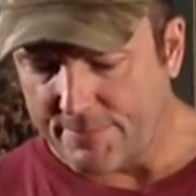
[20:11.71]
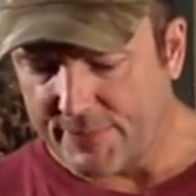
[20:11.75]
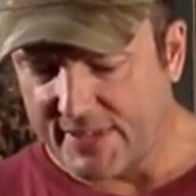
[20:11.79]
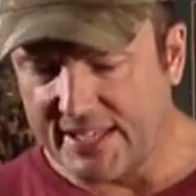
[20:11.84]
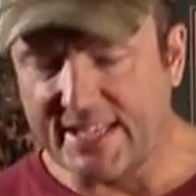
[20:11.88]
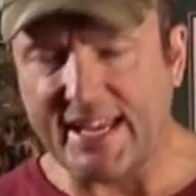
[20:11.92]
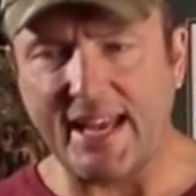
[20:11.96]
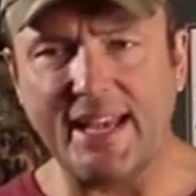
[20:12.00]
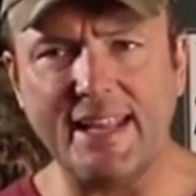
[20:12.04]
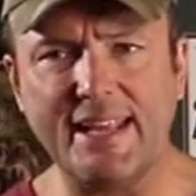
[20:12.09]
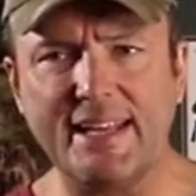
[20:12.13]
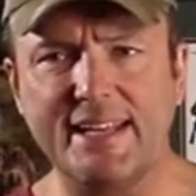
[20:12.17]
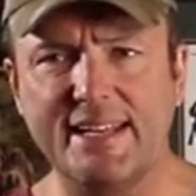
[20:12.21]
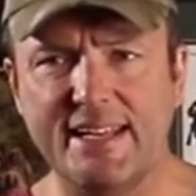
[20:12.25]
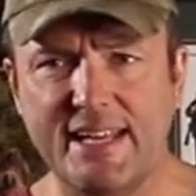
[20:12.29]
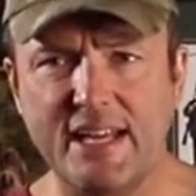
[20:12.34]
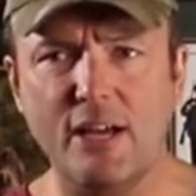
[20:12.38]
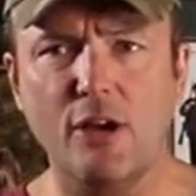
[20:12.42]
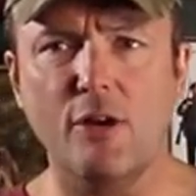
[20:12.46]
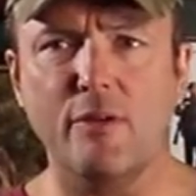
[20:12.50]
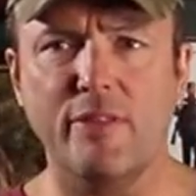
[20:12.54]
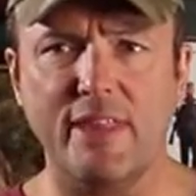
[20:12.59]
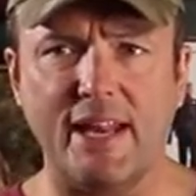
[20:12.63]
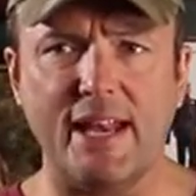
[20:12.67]
getting
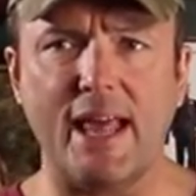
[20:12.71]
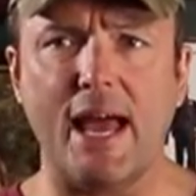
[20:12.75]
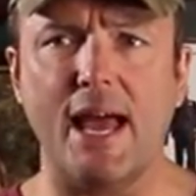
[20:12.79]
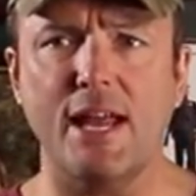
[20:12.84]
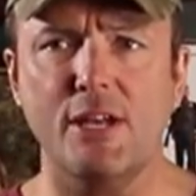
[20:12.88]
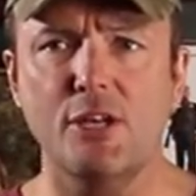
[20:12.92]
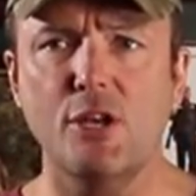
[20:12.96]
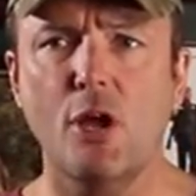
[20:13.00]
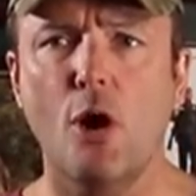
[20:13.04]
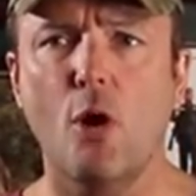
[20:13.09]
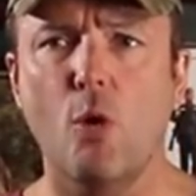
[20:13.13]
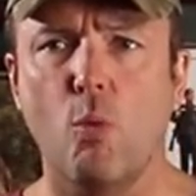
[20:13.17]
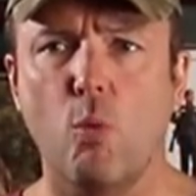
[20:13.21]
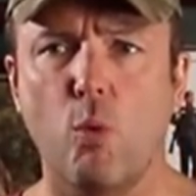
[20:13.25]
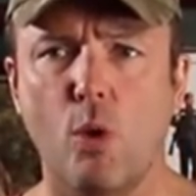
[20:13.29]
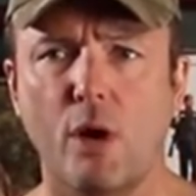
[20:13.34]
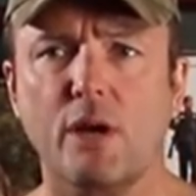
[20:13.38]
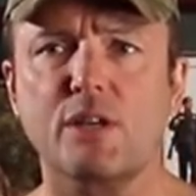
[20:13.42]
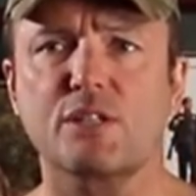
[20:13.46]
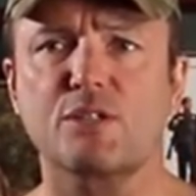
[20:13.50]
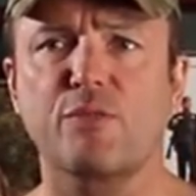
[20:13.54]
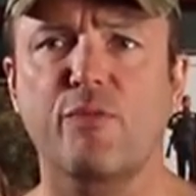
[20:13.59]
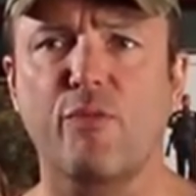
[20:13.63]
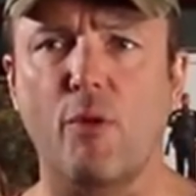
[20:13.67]
gear that I know
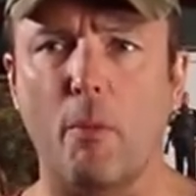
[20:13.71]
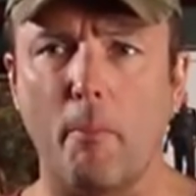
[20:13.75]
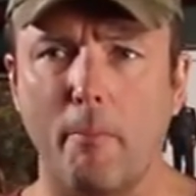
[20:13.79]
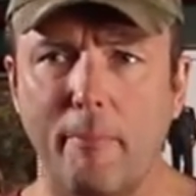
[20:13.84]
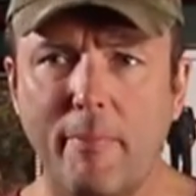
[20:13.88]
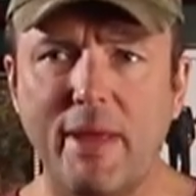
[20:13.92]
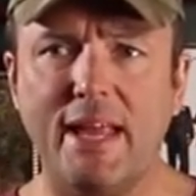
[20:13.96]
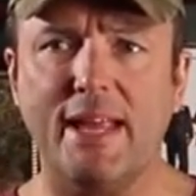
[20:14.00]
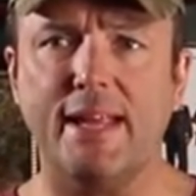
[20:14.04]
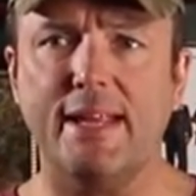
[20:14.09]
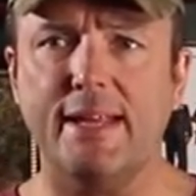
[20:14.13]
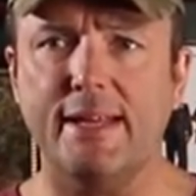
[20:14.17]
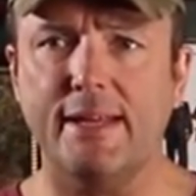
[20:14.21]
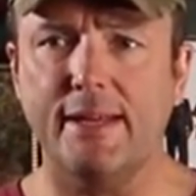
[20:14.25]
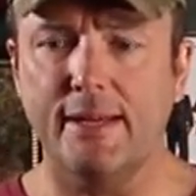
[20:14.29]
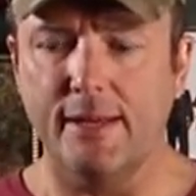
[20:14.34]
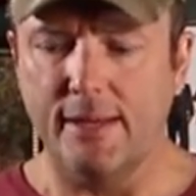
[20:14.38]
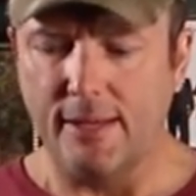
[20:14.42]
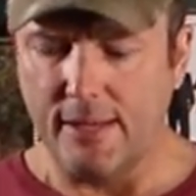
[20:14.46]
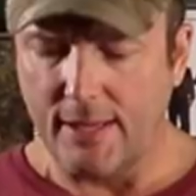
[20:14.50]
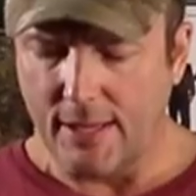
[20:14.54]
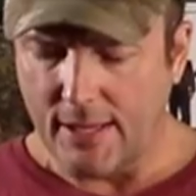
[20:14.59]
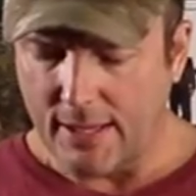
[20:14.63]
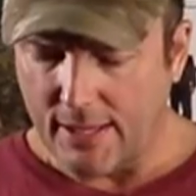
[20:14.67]
works for me,
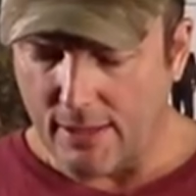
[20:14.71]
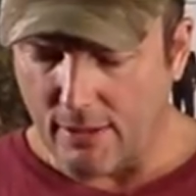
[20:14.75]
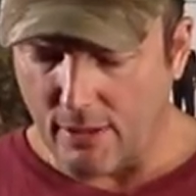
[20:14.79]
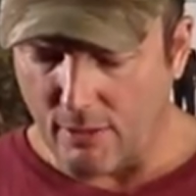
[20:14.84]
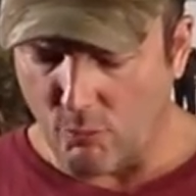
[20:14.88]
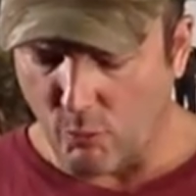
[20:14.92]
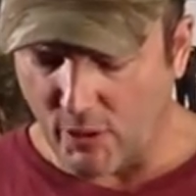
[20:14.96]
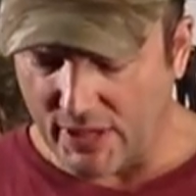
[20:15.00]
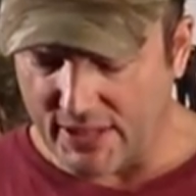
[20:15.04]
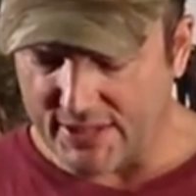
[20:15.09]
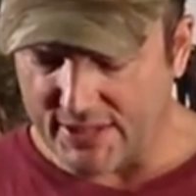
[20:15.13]
what